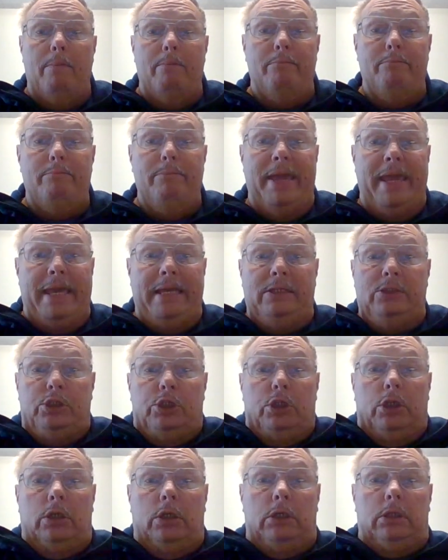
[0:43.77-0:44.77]

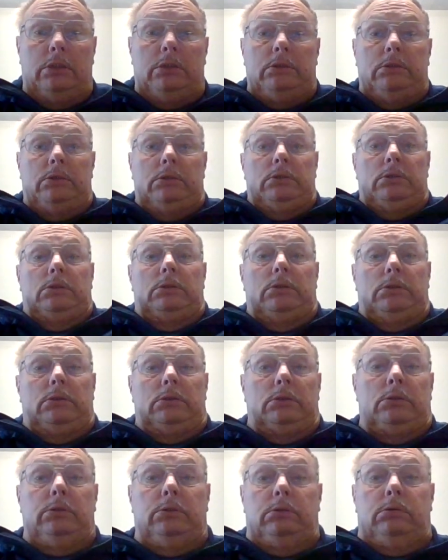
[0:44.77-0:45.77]
major
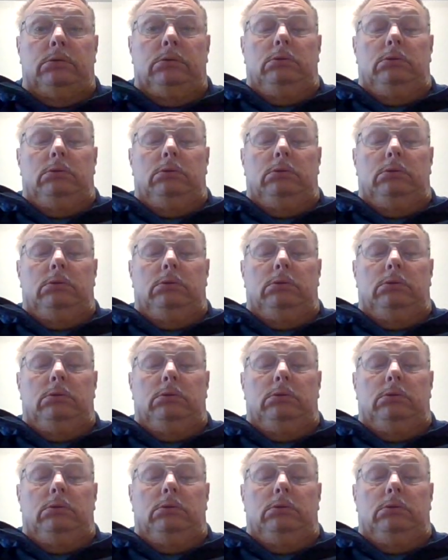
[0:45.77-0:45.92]
ooh,